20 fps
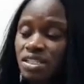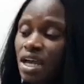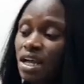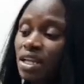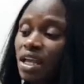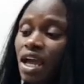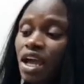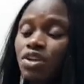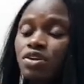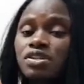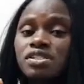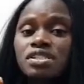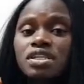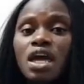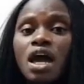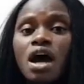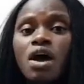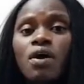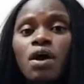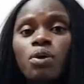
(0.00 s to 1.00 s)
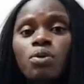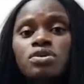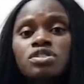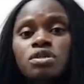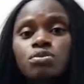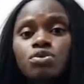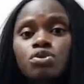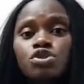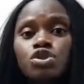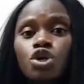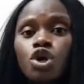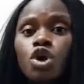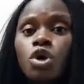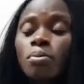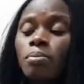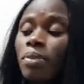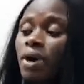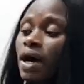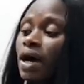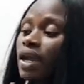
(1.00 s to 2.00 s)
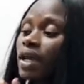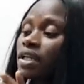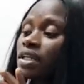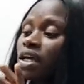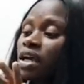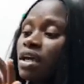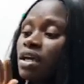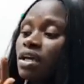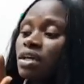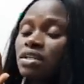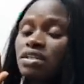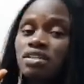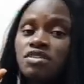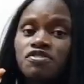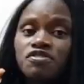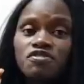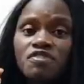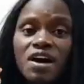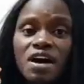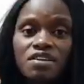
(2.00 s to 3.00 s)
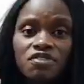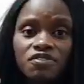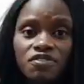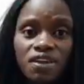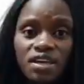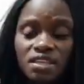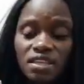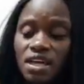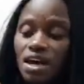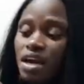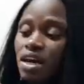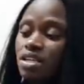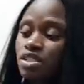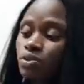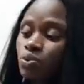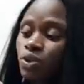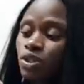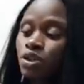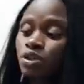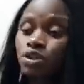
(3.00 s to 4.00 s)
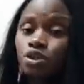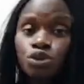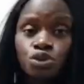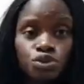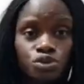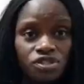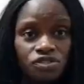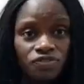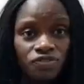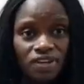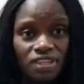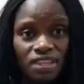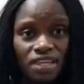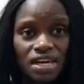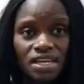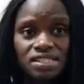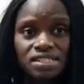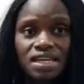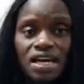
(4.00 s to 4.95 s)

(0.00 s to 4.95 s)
And can you see how I was able to combine the fan feathers with the goose feathers,